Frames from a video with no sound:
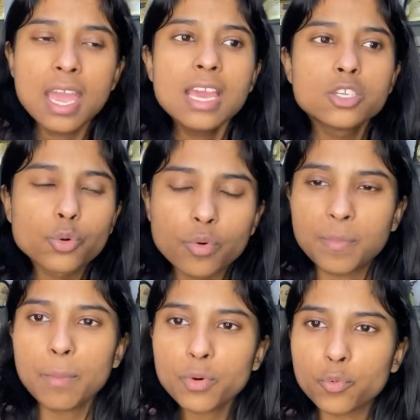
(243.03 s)
To
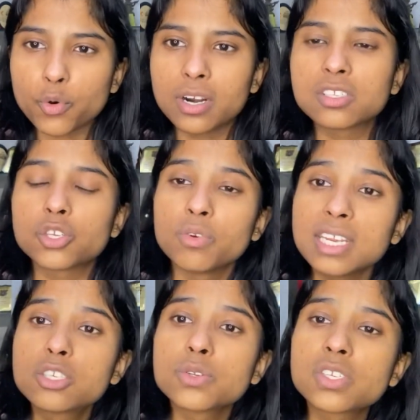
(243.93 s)
remember words, you need
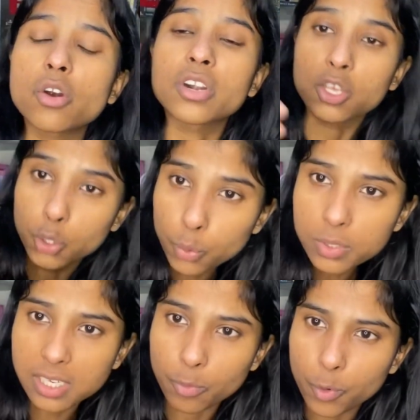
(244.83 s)
to start
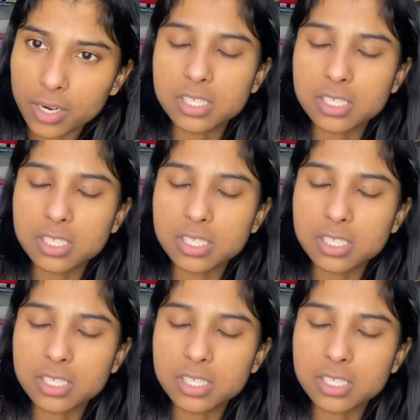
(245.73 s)
using words.